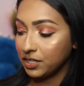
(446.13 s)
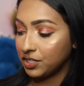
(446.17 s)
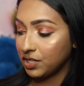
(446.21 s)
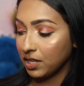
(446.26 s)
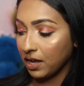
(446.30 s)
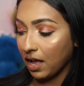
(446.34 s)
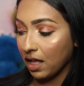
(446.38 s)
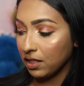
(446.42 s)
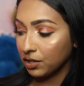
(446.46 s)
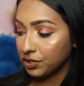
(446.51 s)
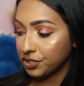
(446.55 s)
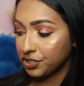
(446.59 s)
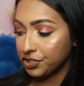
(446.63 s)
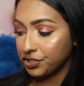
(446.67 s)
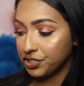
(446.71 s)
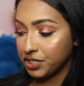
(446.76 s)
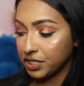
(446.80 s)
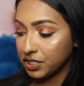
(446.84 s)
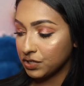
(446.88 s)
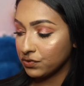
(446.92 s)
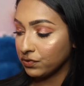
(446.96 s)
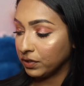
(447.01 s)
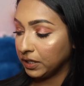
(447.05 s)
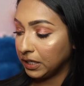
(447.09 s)
The colors are
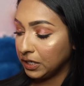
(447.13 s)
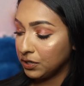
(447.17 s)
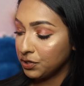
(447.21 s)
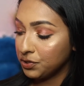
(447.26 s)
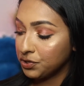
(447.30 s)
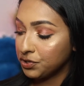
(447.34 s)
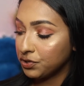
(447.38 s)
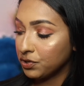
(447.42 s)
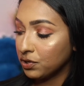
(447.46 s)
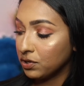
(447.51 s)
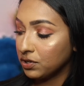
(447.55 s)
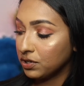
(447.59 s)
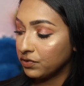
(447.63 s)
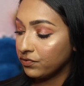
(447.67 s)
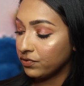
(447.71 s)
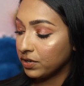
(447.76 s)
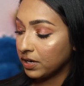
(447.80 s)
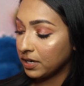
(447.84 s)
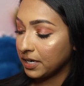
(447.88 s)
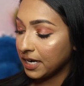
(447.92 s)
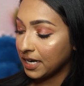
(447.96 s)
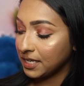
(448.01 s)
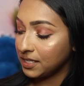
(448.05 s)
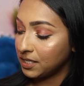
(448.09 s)
just really neutral,
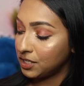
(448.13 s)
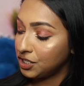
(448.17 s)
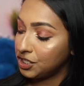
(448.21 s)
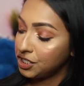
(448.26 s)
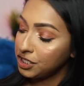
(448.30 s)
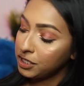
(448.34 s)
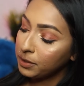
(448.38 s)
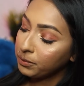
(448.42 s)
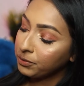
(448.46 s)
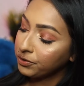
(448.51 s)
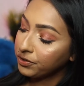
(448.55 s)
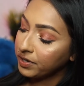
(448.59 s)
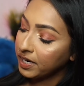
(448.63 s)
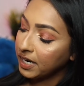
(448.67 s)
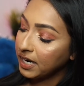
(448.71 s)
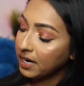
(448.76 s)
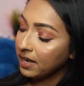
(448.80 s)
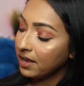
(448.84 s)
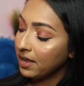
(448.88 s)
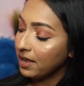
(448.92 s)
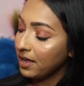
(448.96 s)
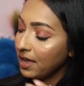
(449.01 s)
nice and shimmery,